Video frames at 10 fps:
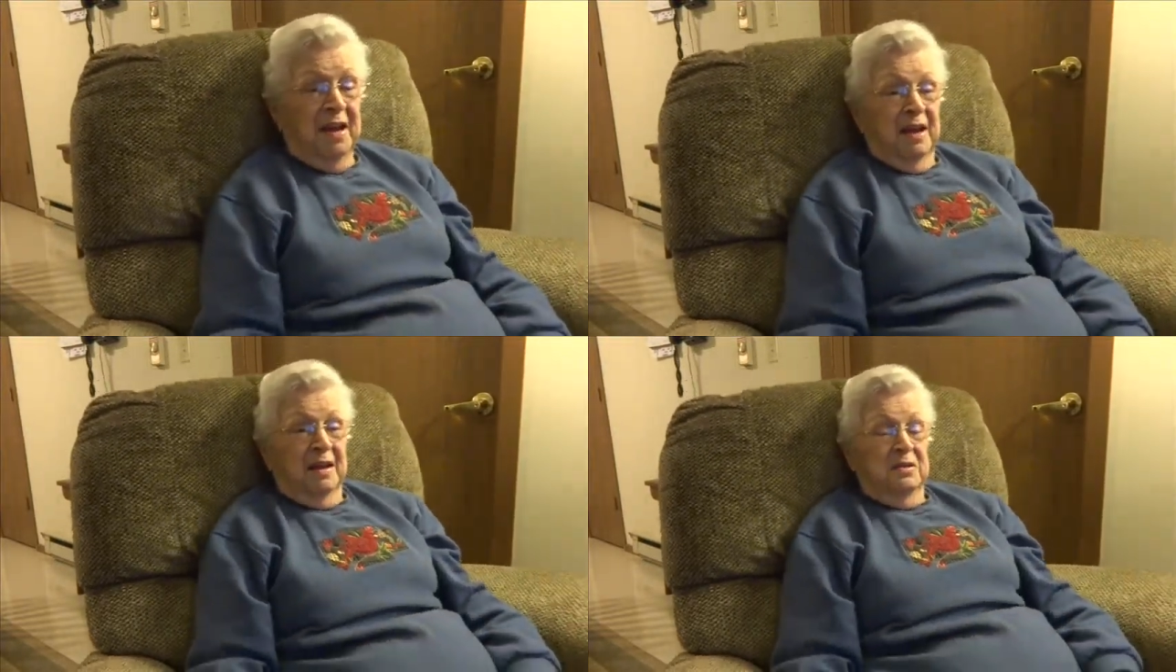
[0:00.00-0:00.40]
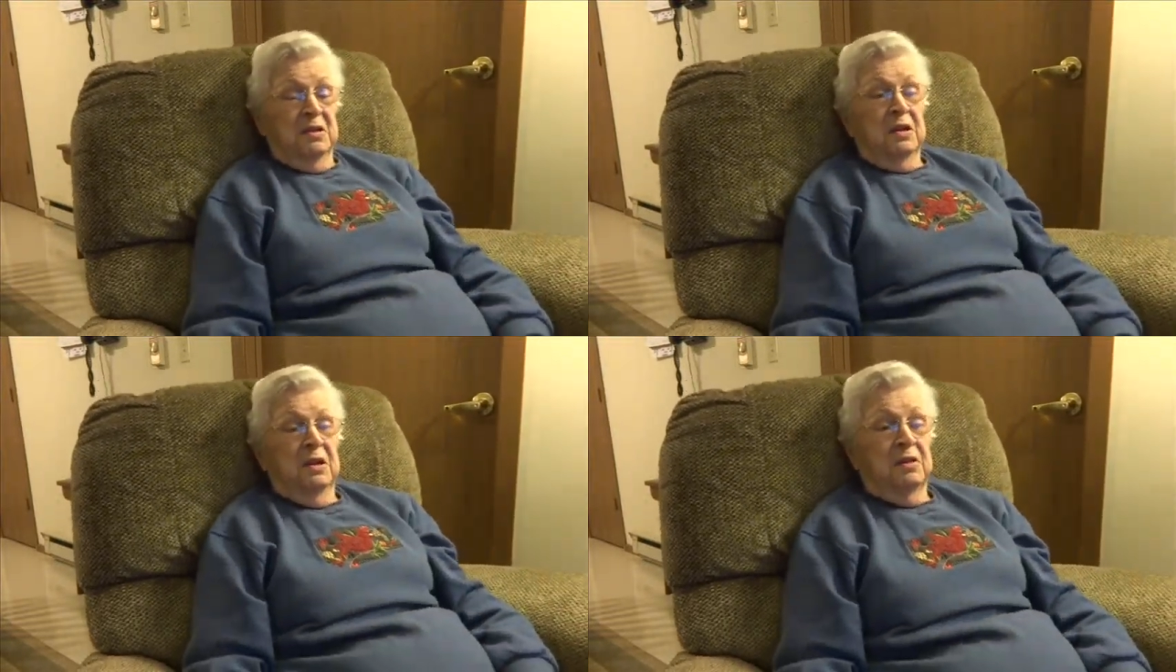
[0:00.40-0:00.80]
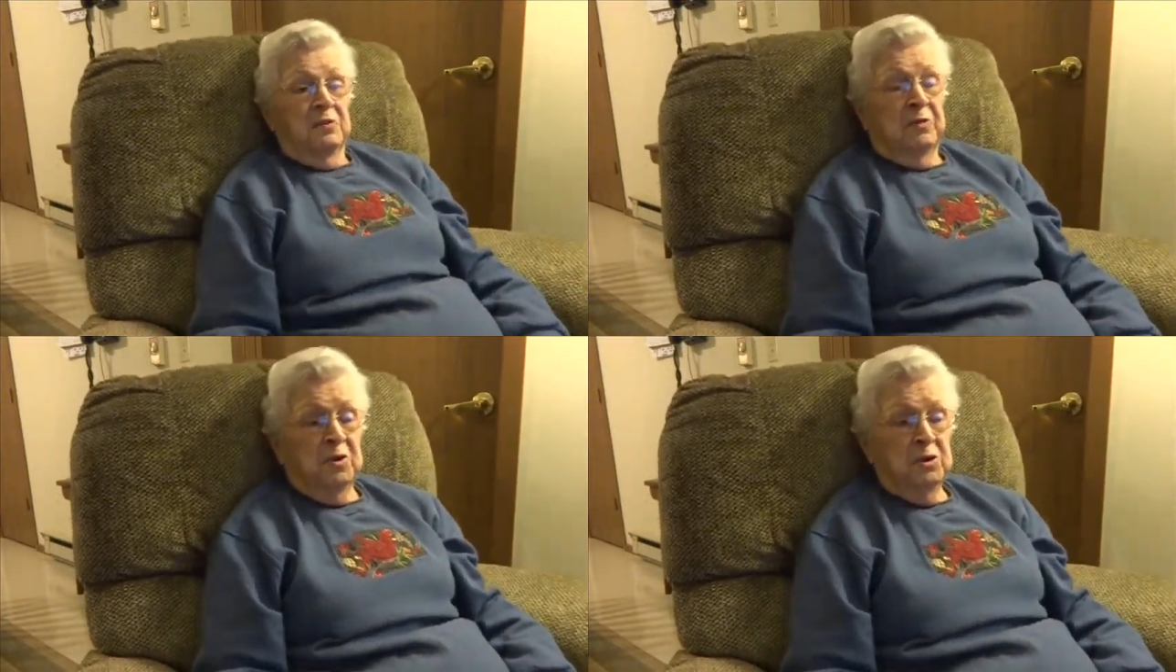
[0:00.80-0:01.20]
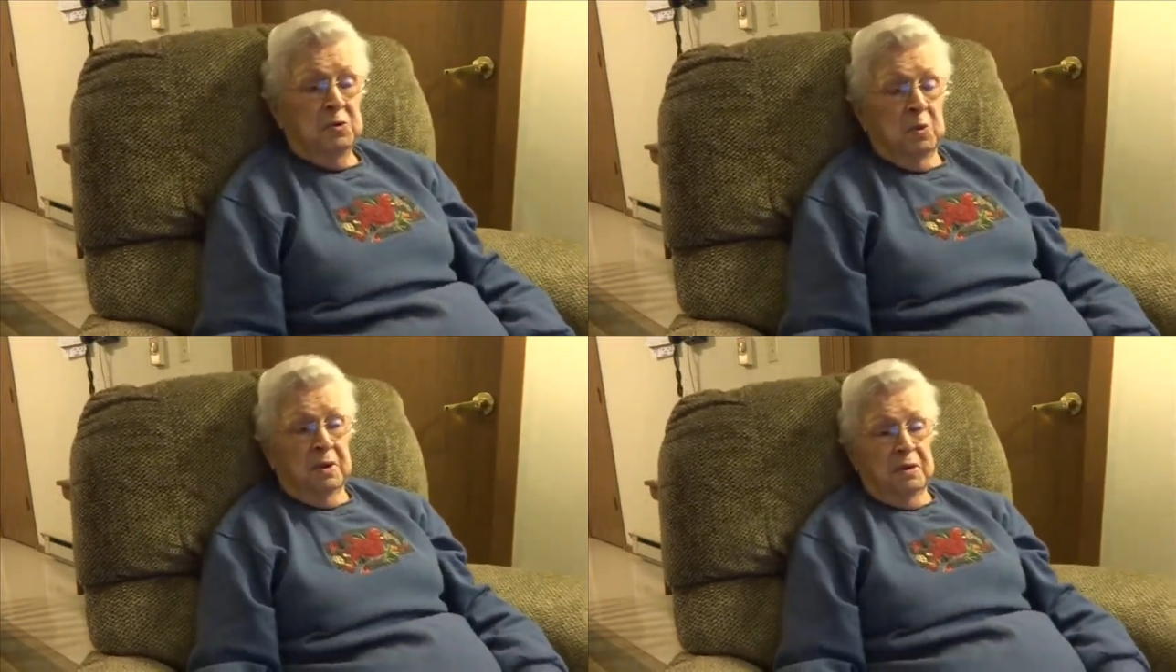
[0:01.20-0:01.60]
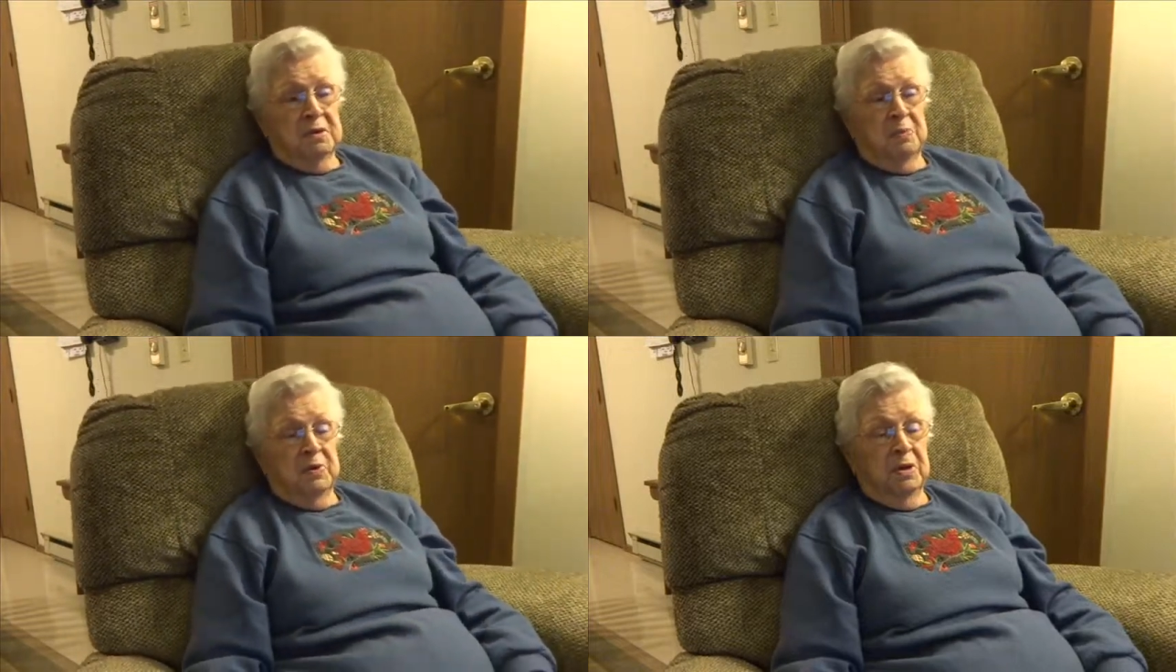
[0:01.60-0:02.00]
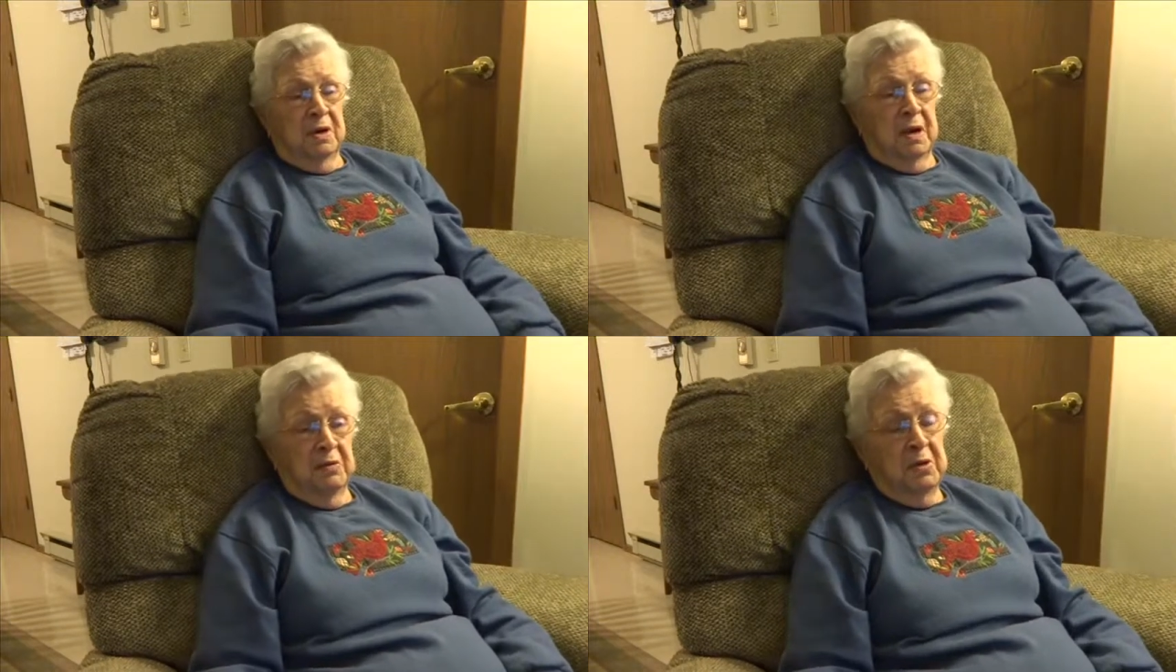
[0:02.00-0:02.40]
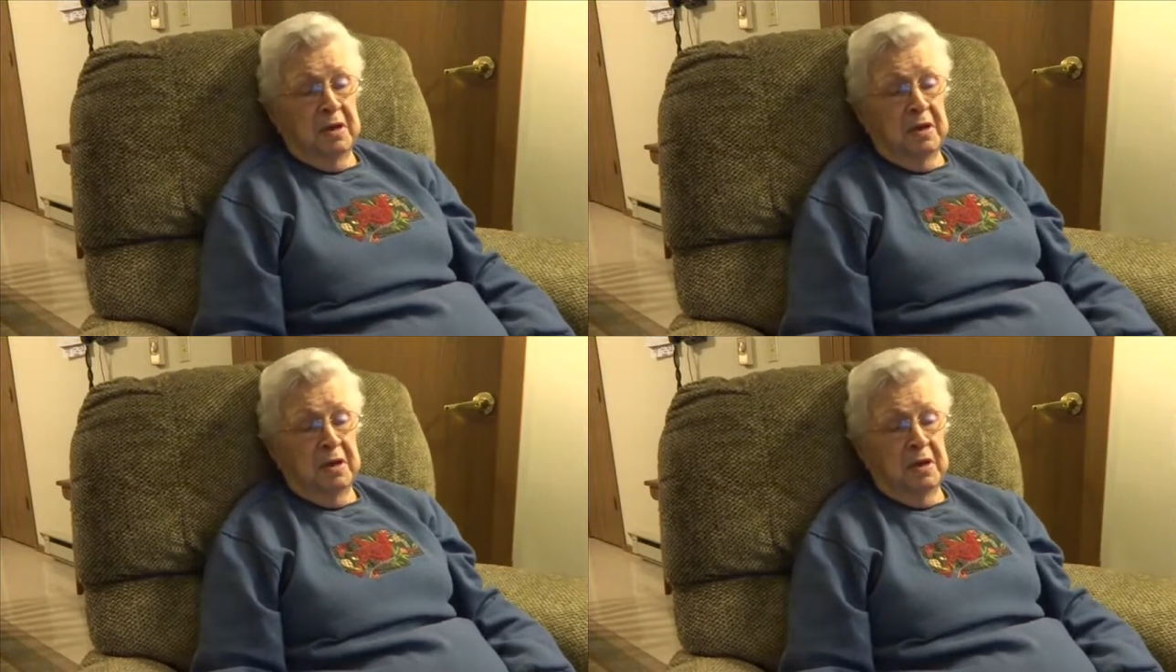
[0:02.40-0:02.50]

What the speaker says: And the first one disappeared.